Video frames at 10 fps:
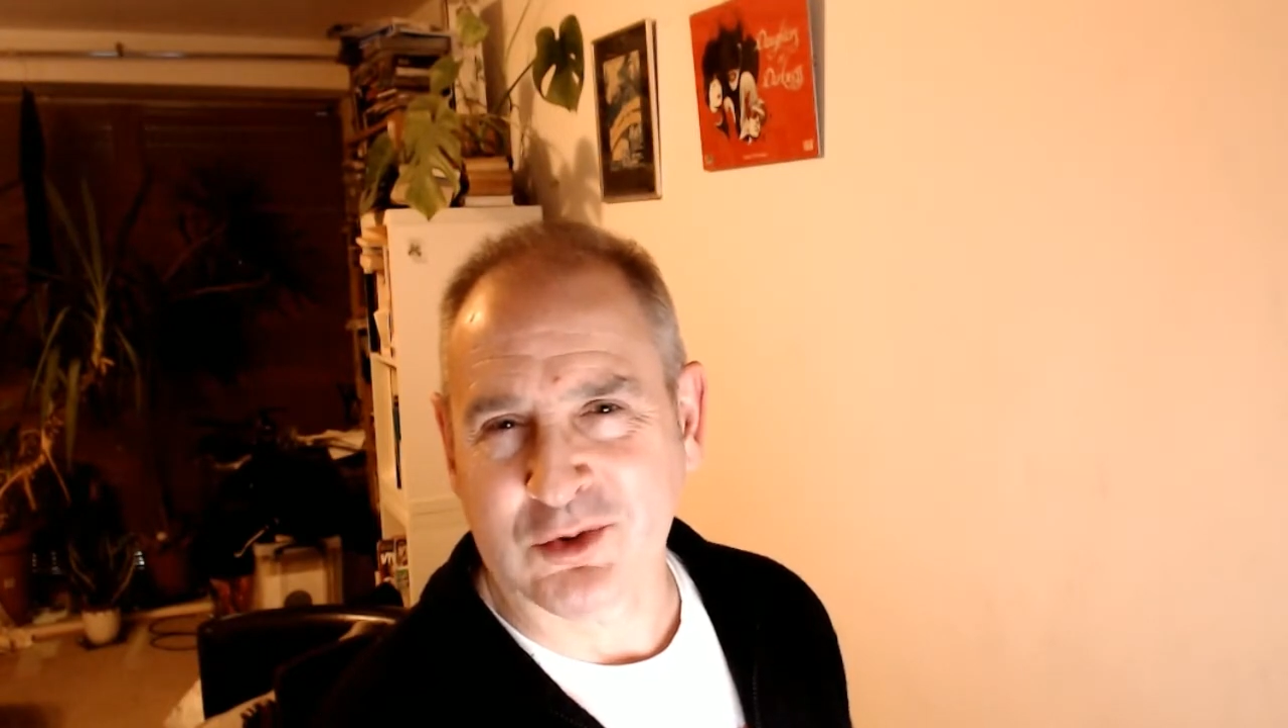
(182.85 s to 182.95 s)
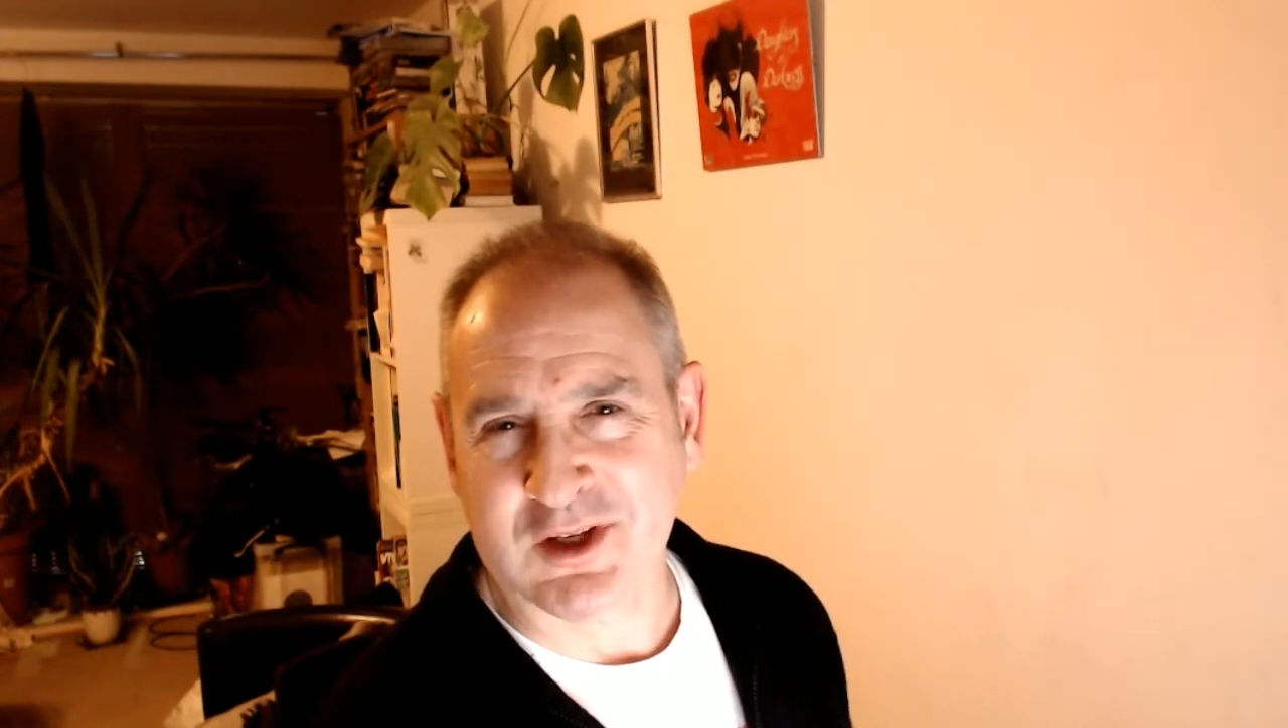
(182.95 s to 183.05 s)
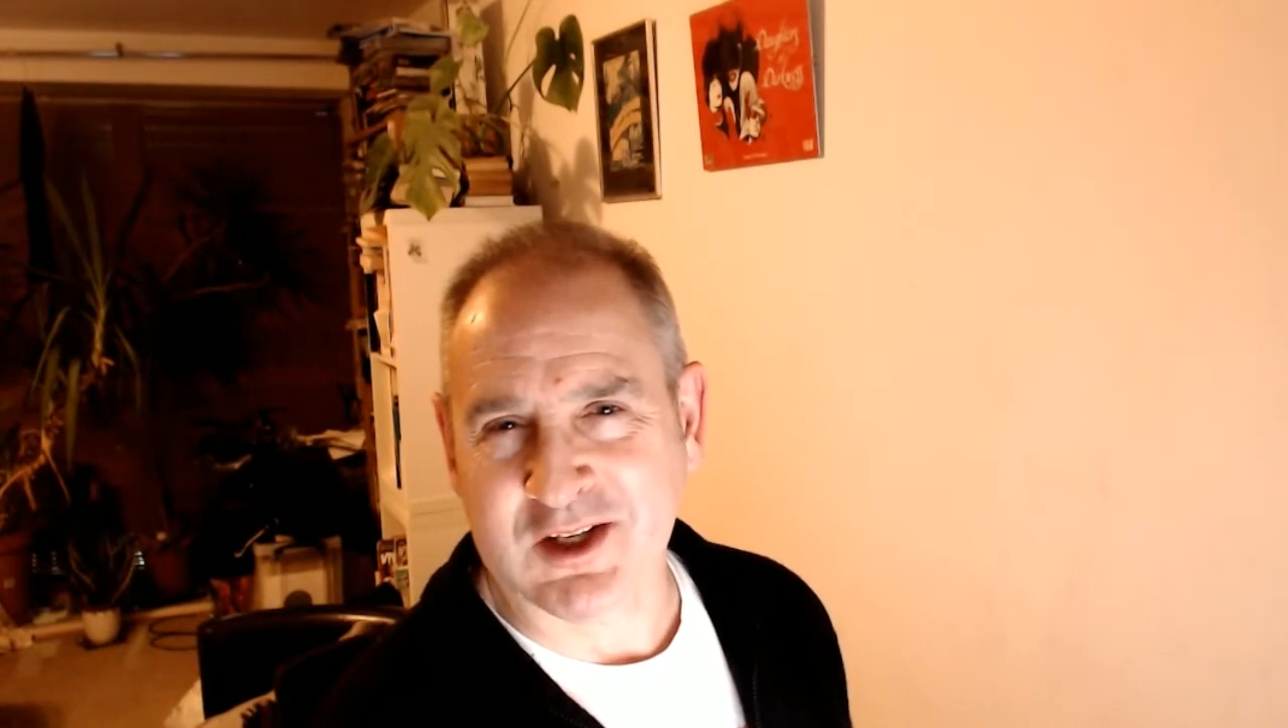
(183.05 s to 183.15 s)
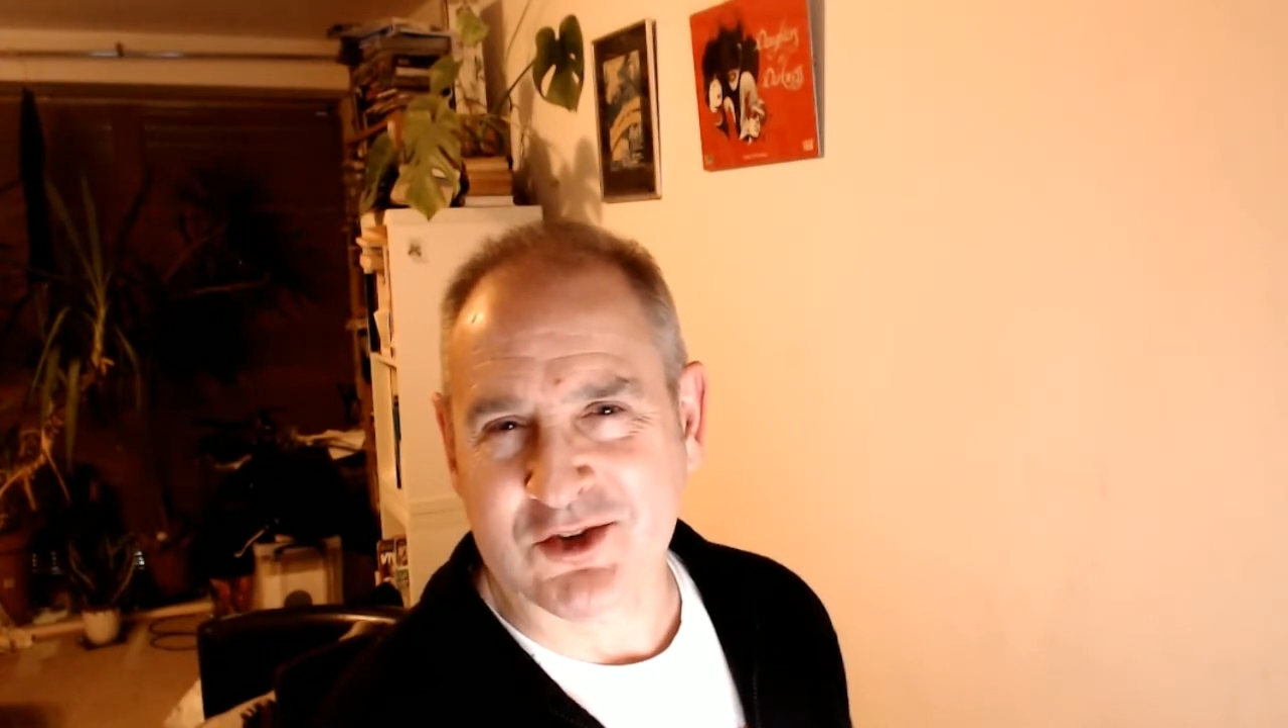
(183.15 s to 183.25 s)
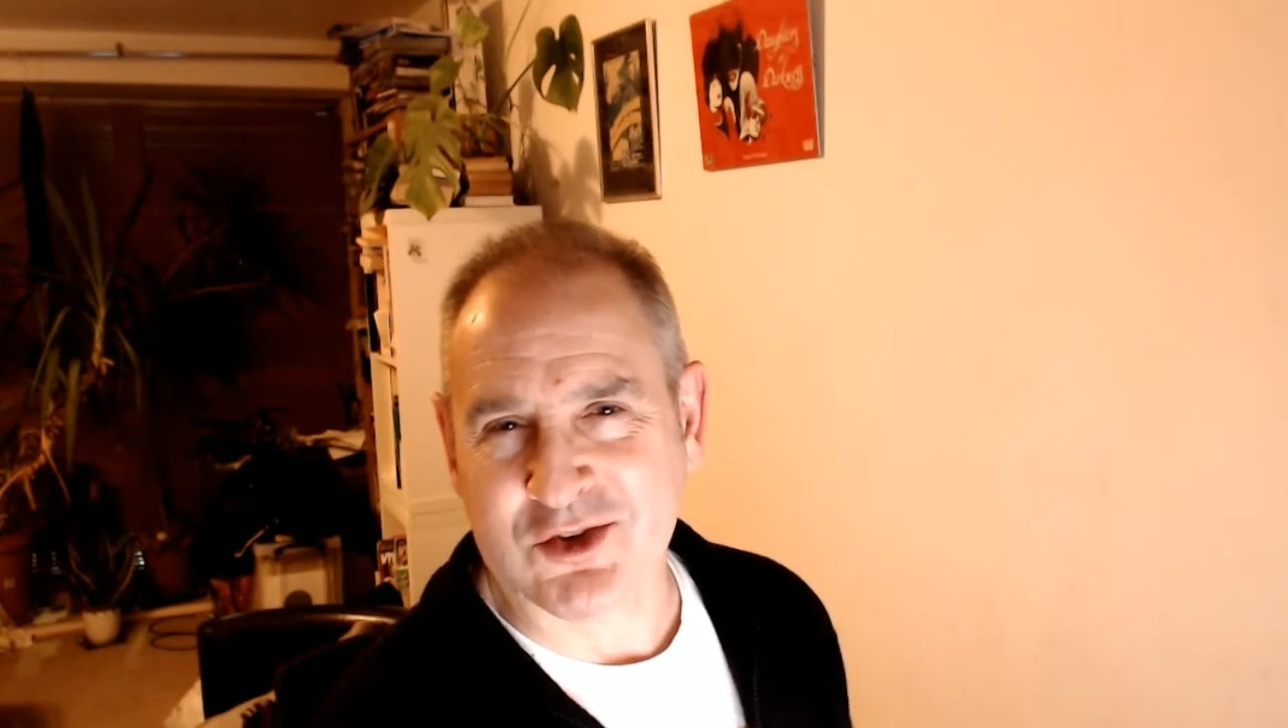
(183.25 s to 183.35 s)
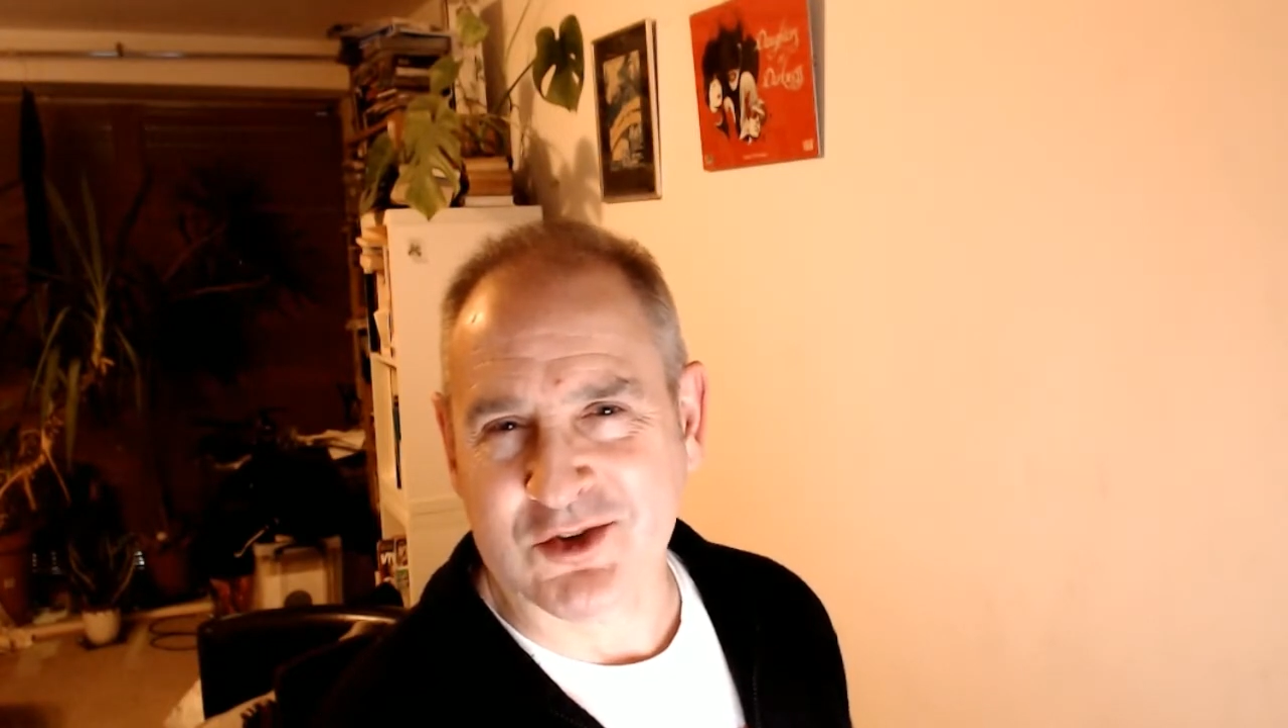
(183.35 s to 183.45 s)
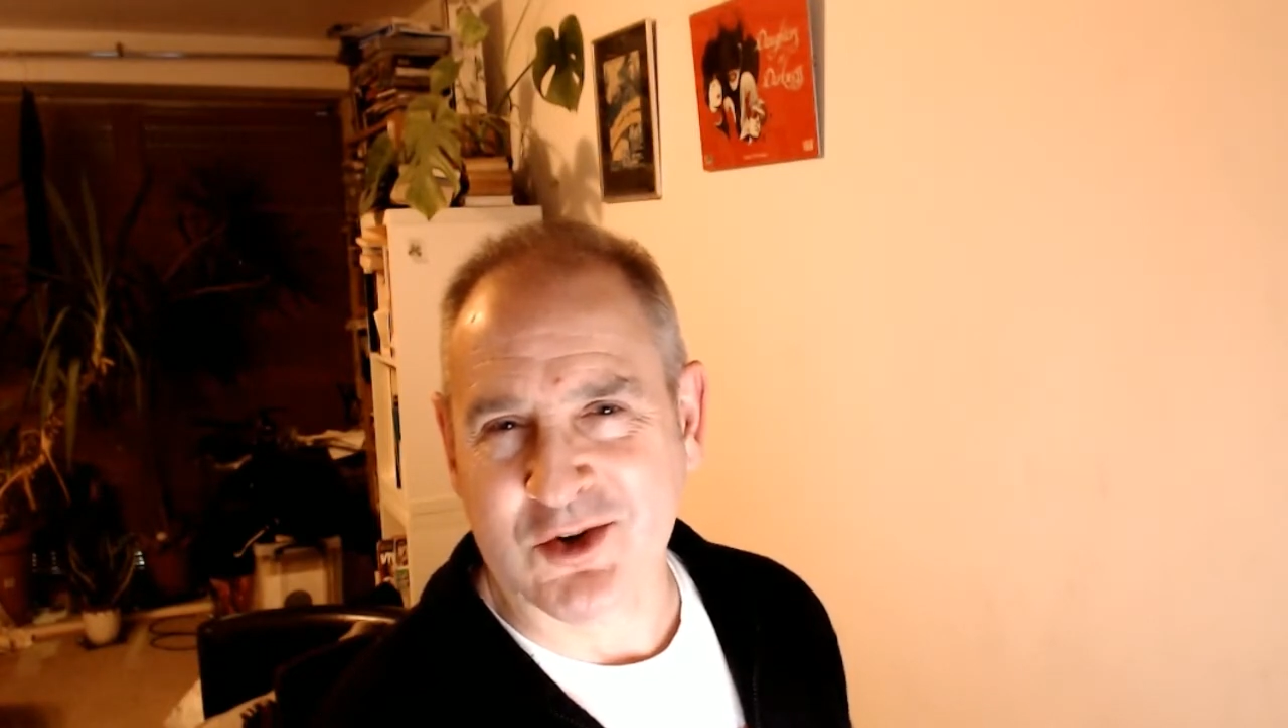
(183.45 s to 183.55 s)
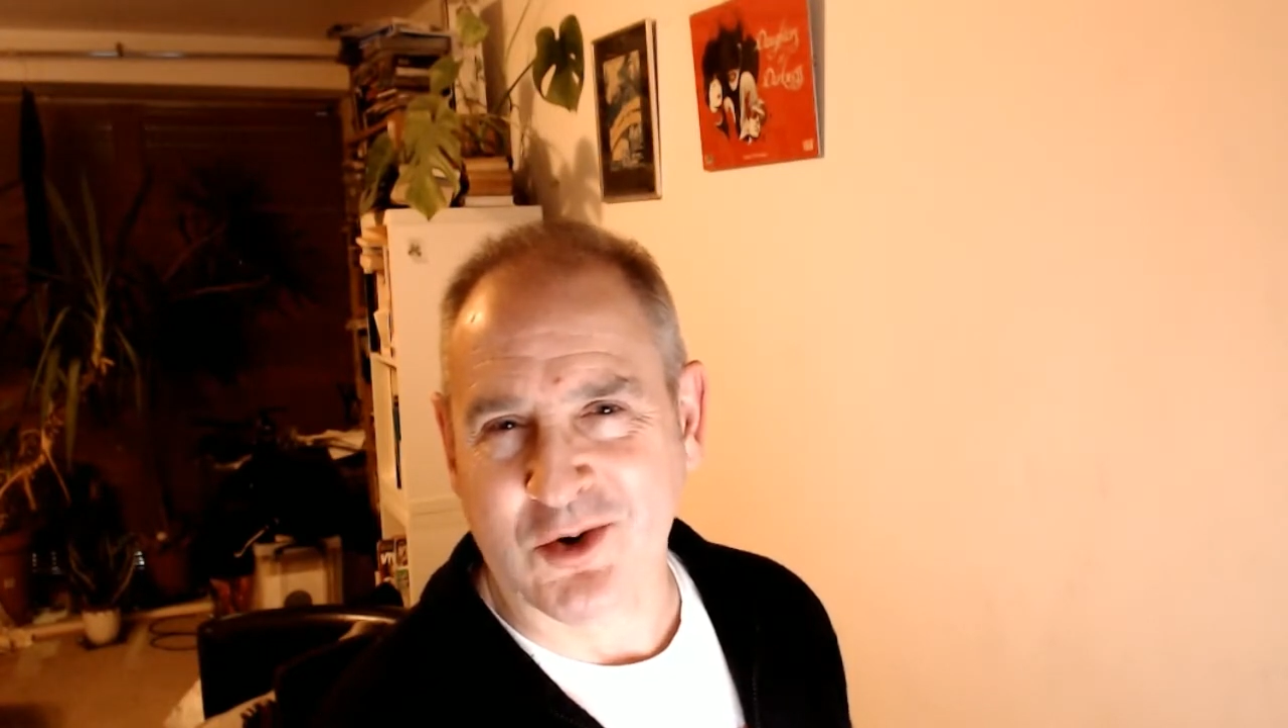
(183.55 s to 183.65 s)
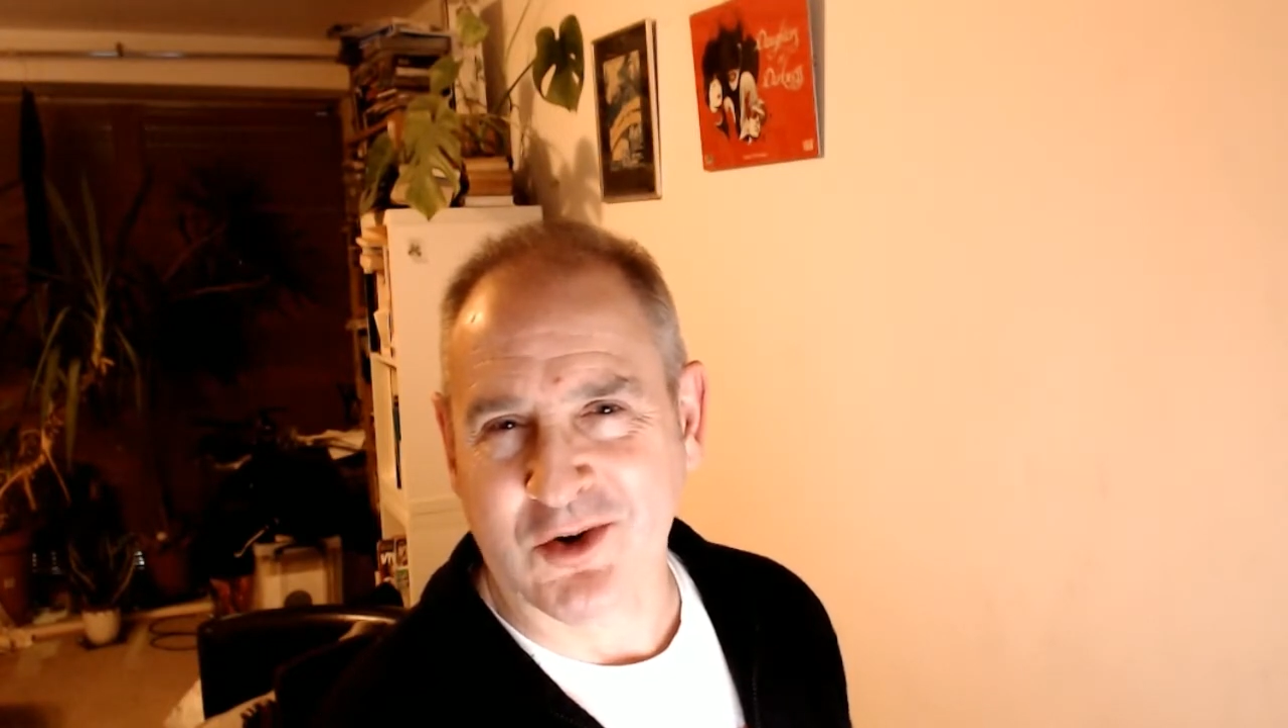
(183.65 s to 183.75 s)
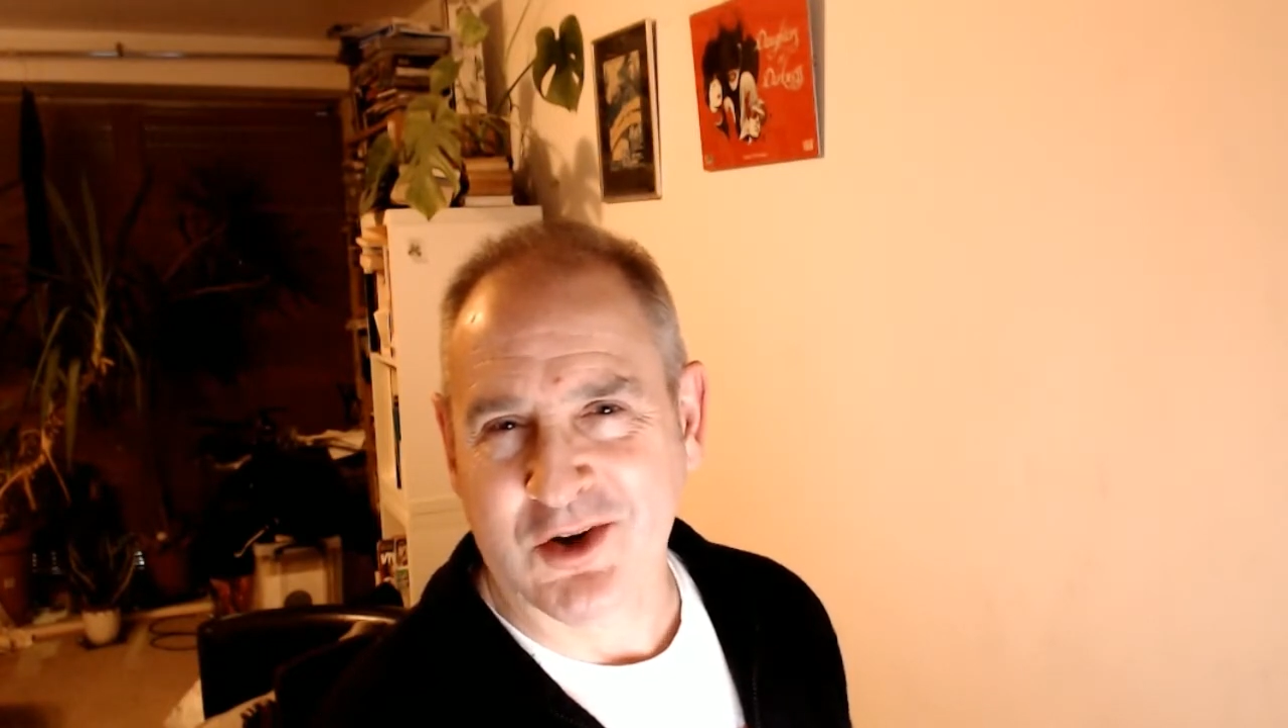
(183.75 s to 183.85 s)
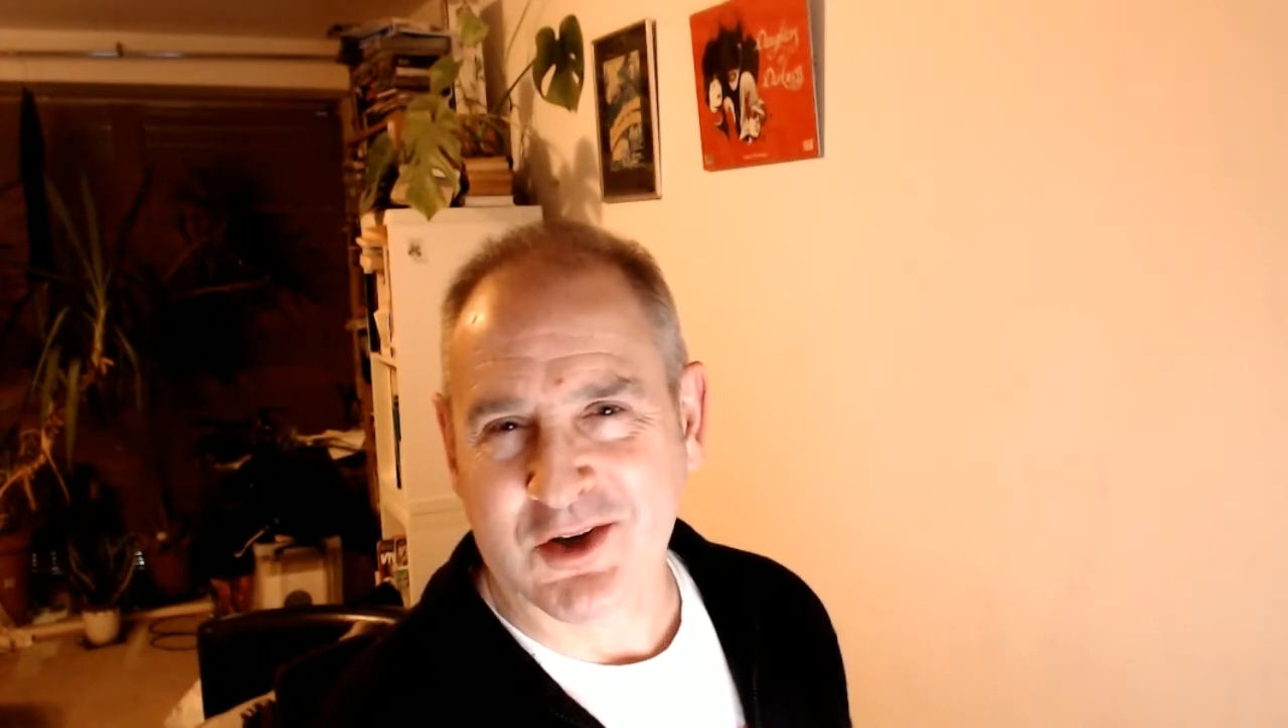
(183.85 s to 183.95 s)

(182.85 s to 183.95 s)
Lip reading: that you should not